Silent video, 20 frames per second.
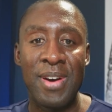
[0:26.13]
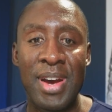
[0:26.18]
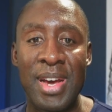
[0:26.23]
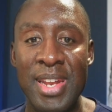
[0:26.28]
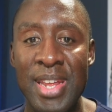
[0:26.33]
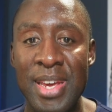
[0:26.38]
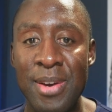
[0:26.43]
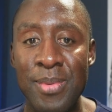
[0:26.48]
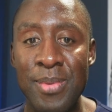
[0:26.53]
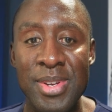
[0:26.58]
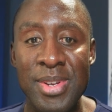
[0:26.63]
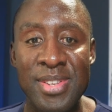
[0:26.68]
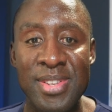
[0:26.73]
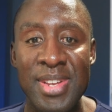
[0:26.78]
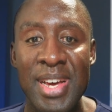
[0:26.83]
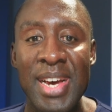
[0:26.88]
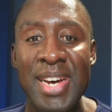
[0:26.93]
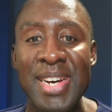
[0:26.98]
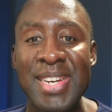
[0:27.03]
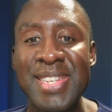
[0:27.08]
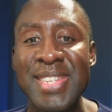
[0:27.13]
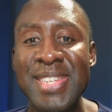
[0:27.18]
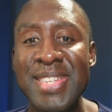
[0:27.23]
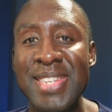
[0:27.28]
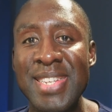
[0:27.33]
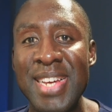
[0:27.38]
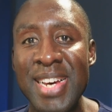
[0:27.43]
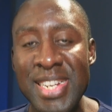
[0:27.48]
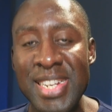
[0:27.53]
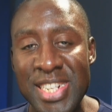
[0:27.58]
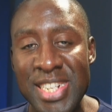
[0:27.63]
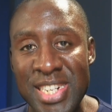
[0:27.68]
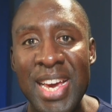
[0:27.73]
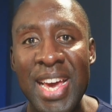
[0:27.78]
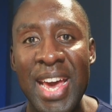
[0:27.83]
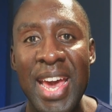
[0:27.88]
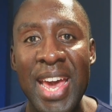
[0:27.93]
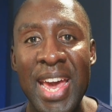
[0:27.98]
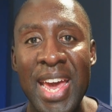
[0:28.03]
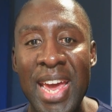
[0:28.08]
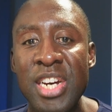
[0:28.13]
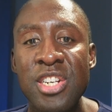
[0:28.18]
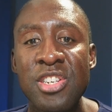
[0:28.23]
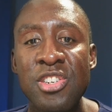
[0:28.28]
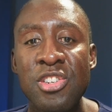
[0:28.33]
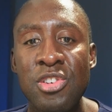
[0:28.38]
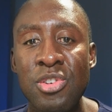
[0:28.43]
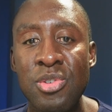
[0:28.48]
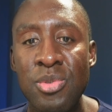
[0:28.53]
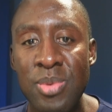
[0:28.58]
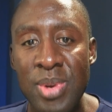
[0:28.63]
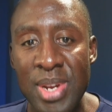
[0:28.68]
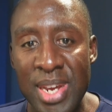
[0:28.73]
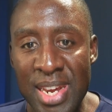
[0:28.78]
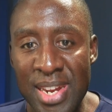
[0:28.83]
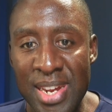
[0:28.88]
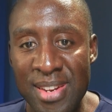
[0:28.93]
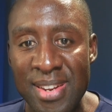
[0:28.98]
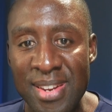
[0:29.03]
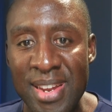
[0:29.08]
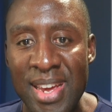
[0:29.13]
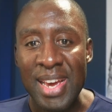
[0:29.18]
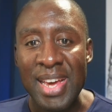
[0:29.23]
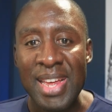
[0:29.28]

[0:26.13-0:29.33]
it was such a treat.